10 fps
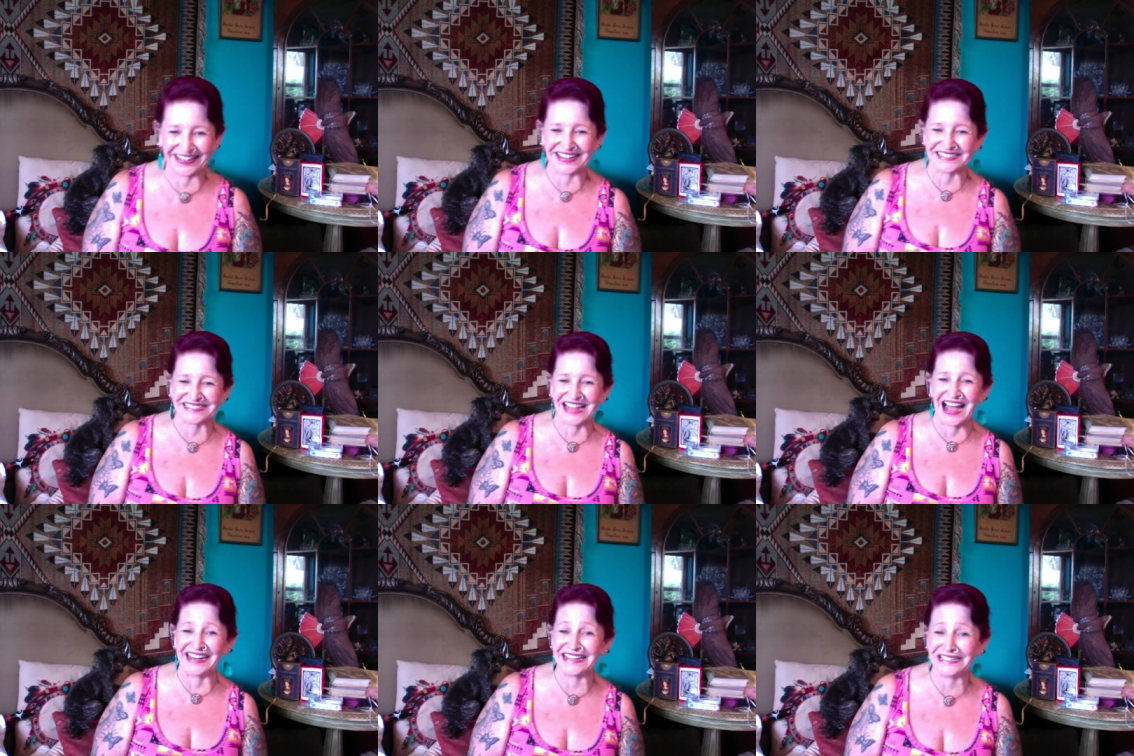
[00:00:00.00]
it's
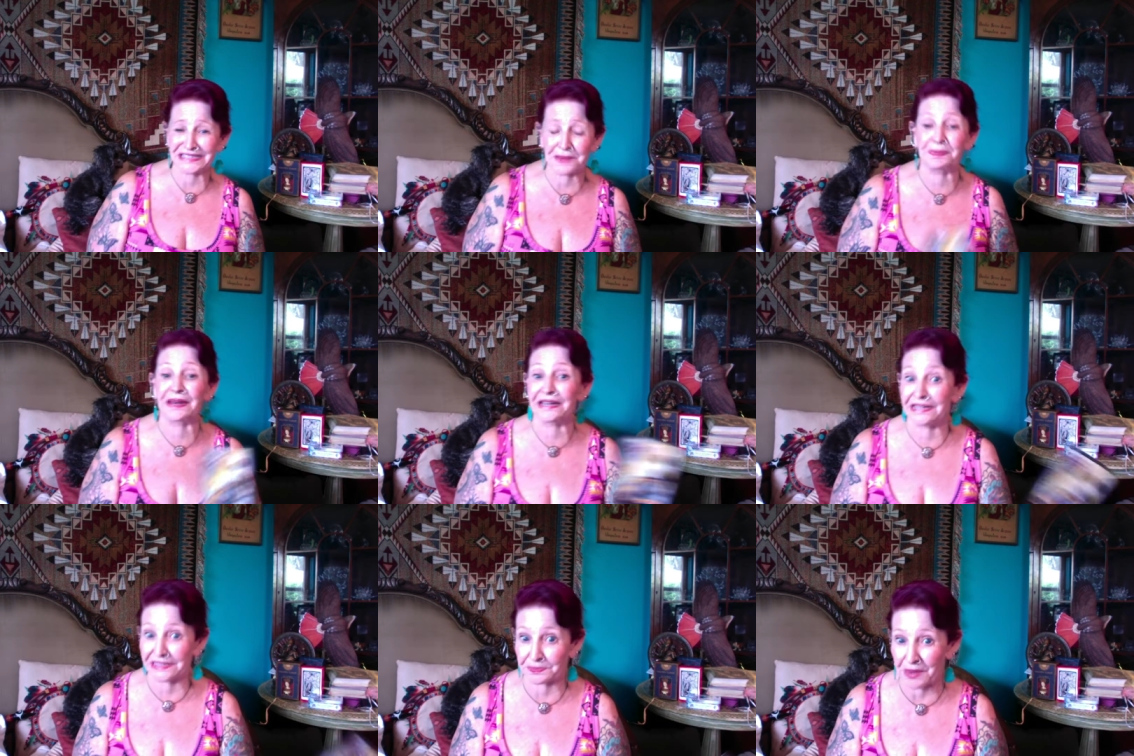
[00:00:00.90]
not easy, but it
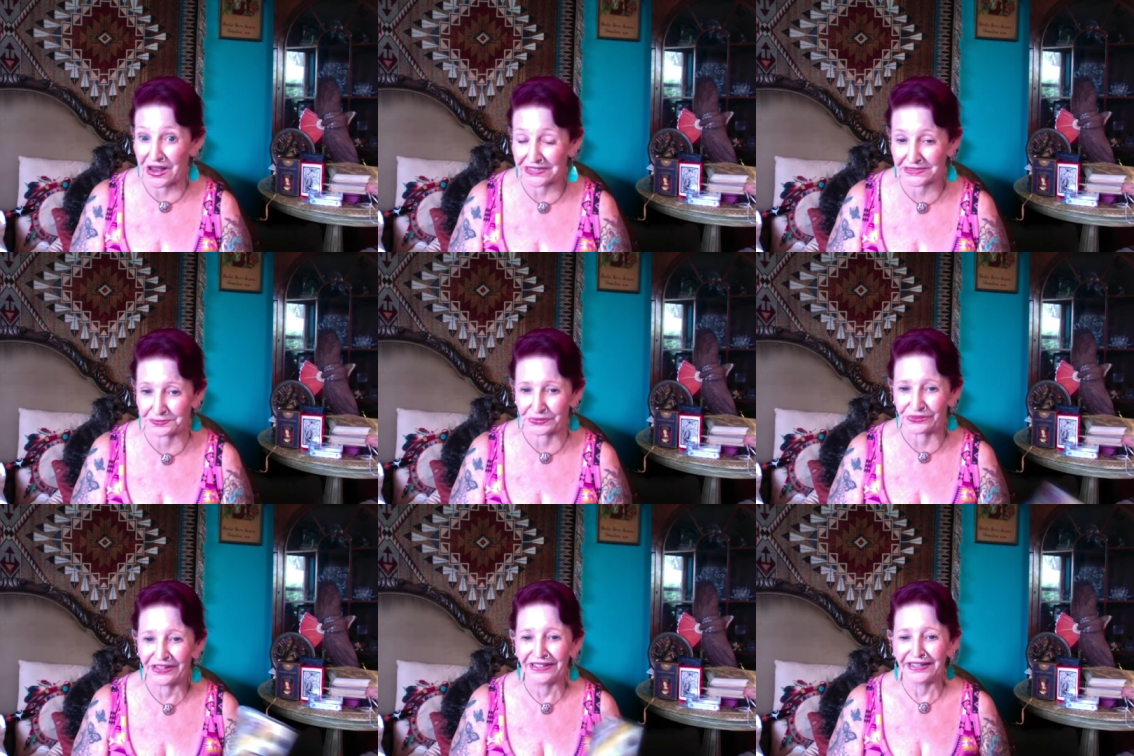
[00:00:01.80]
is possible.
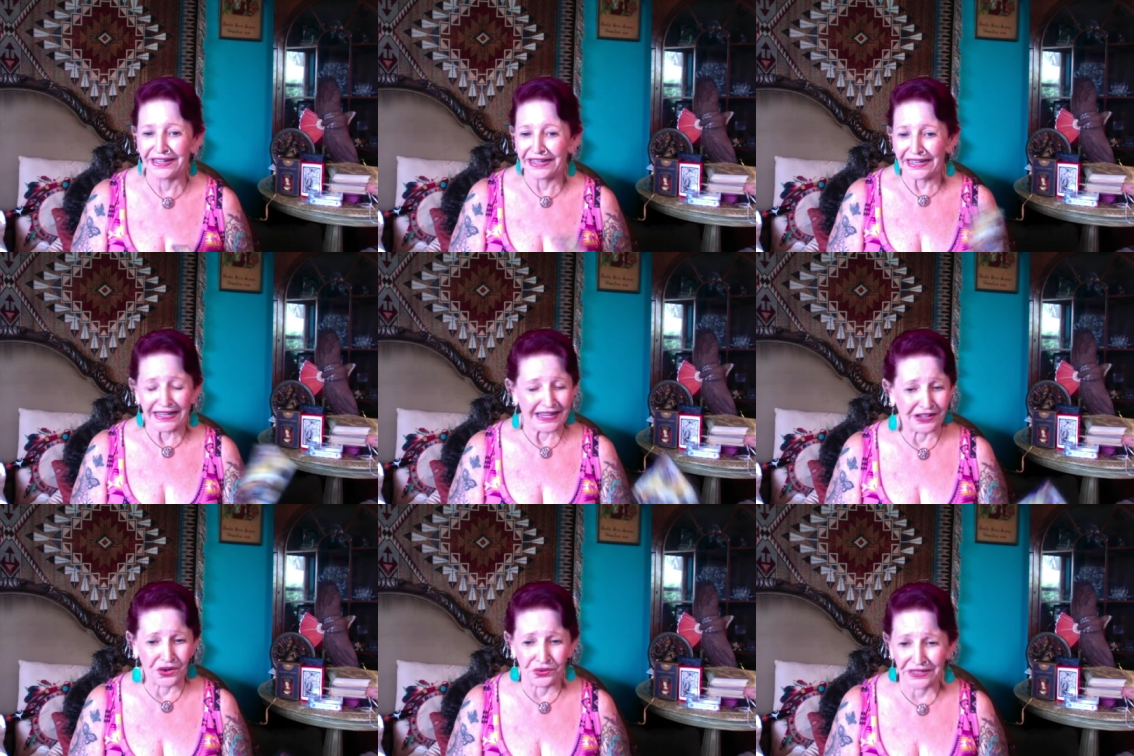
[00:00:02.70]
It
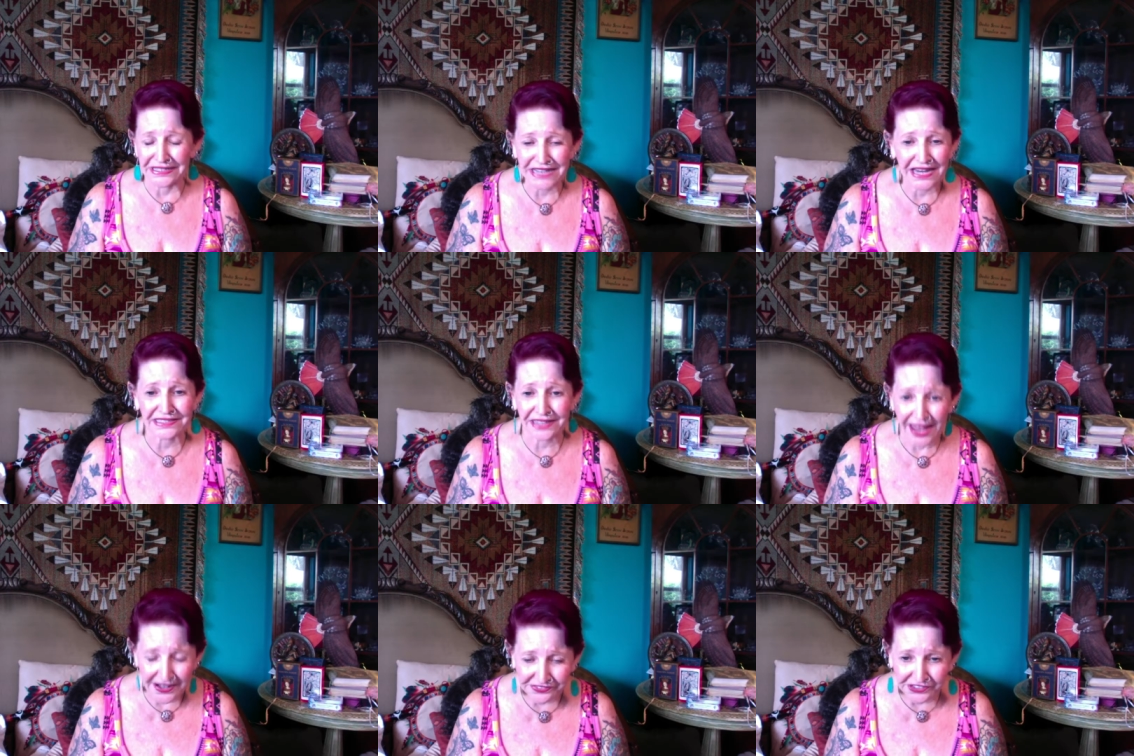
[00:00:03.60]
only takes
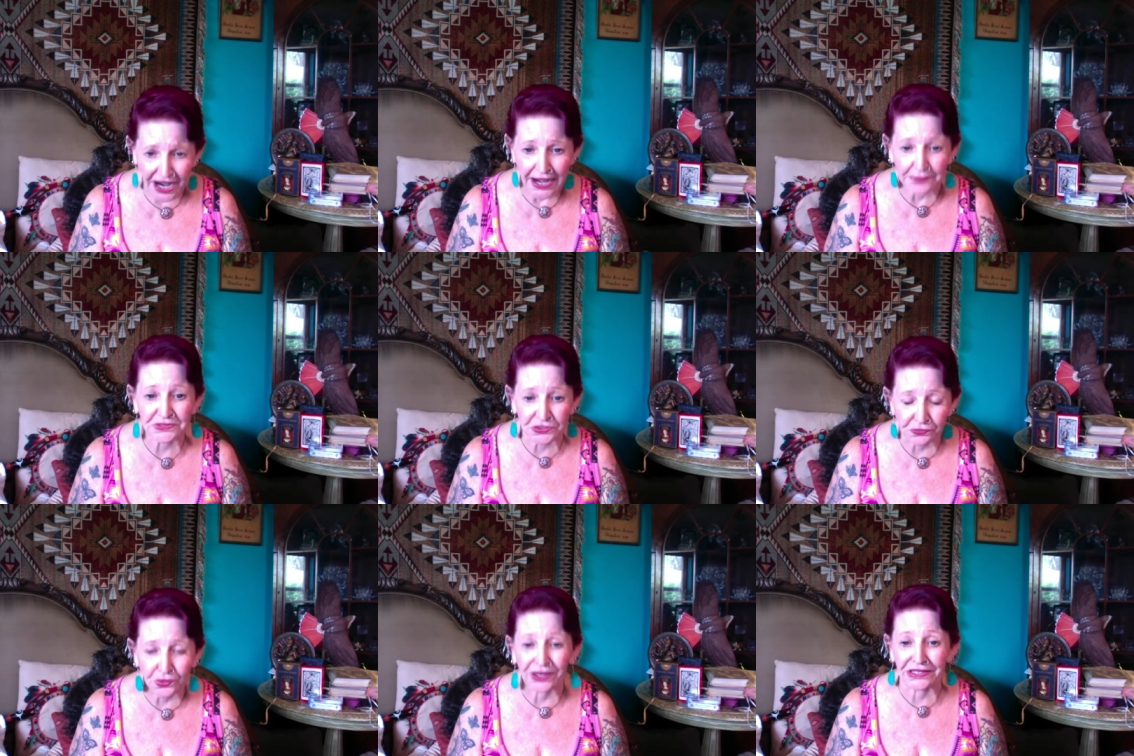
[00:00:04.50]
lifetimes of
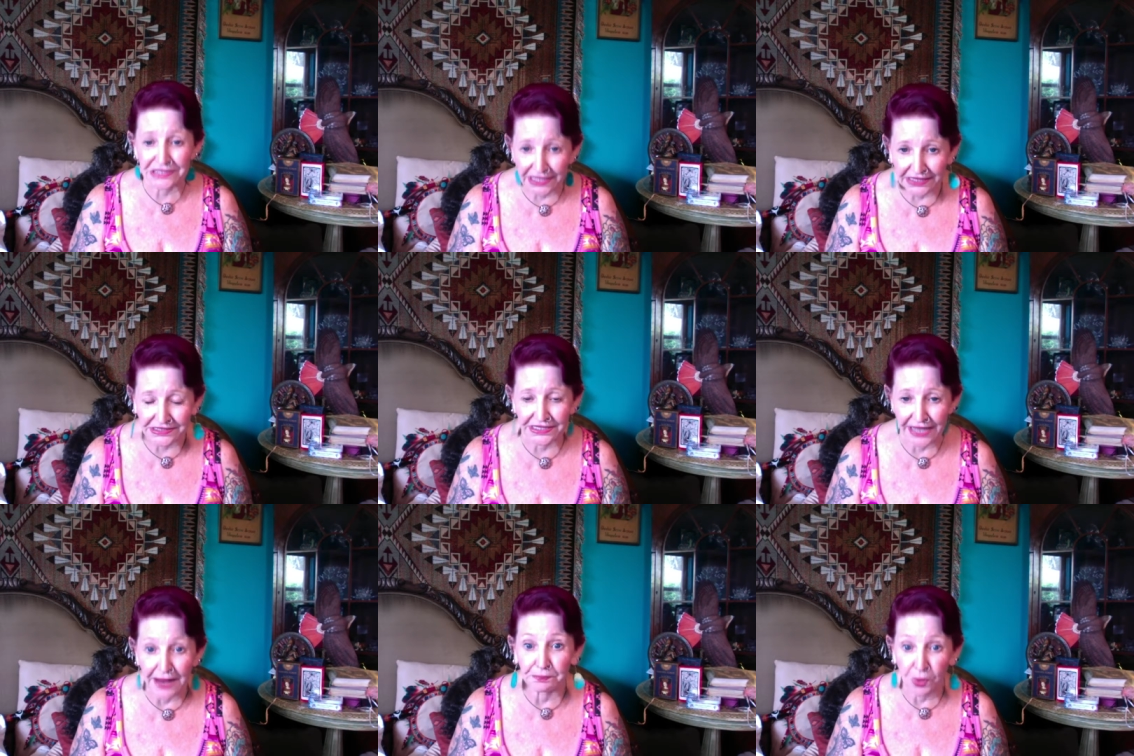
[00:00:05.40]
work to get to
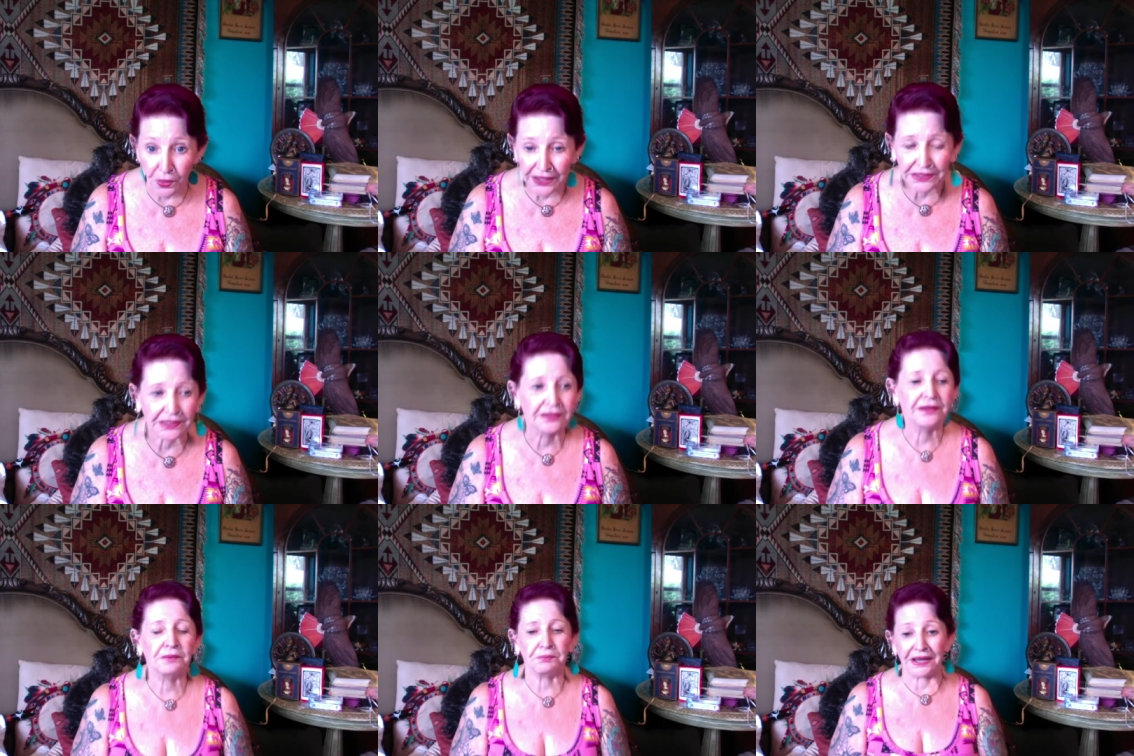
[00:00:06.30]
that point,
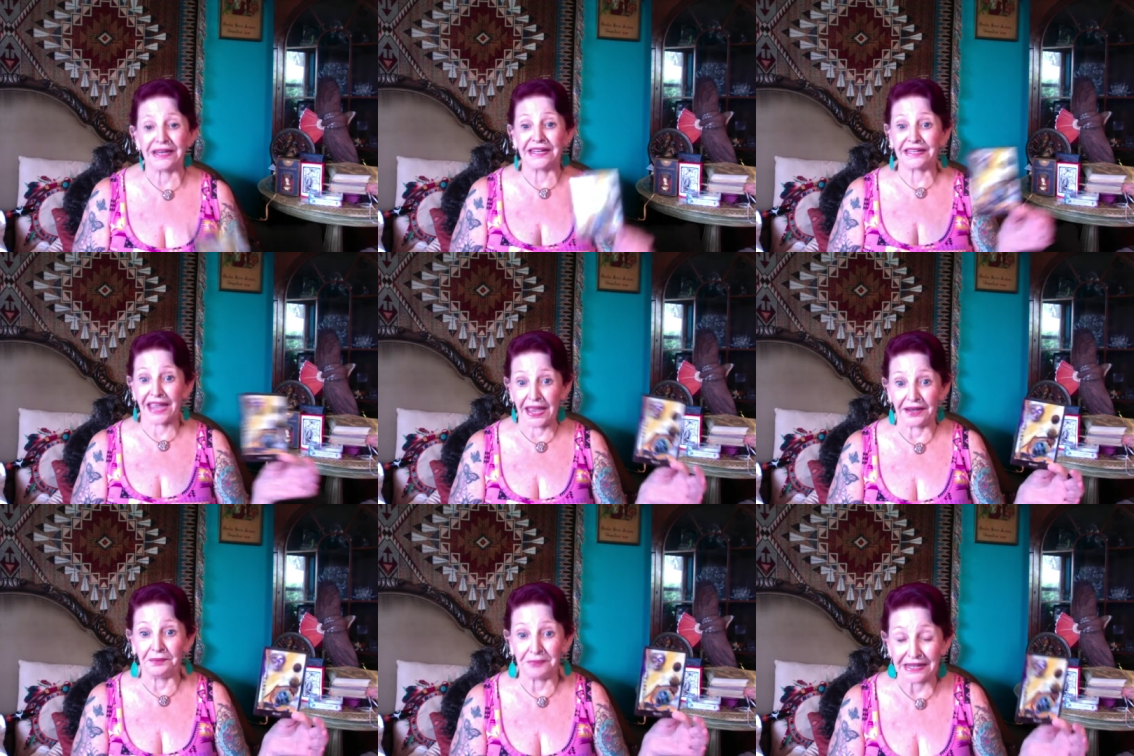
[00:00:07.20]
but it
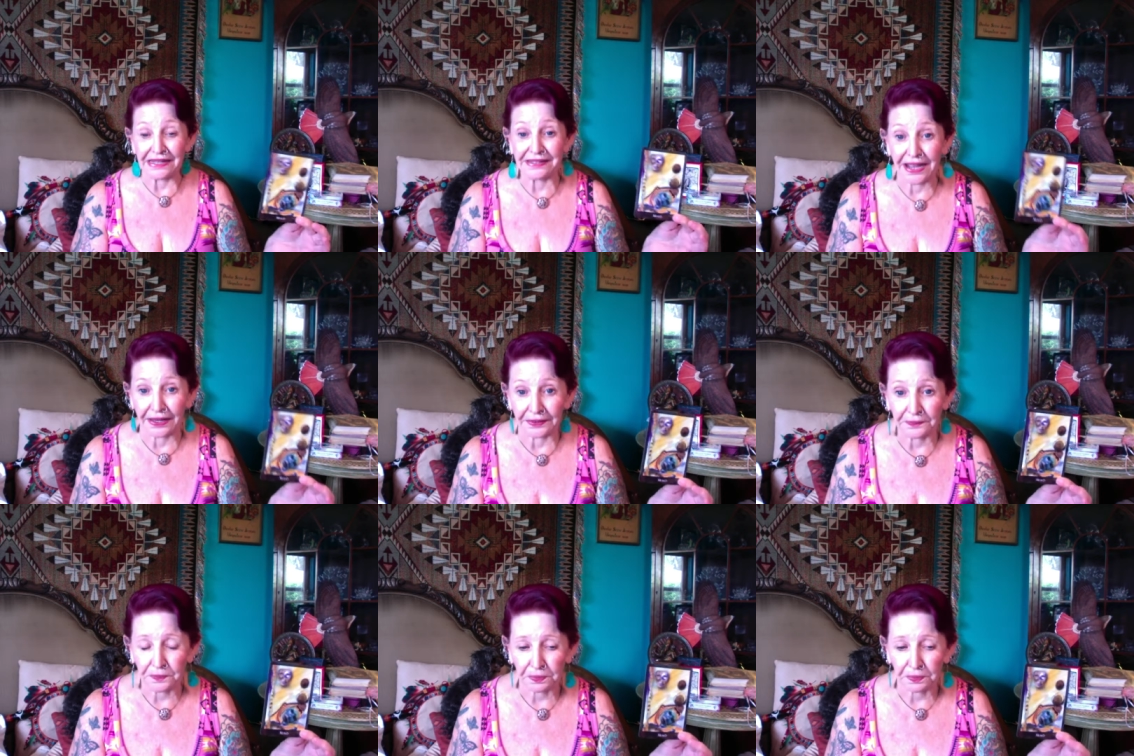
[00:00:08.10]
can be done.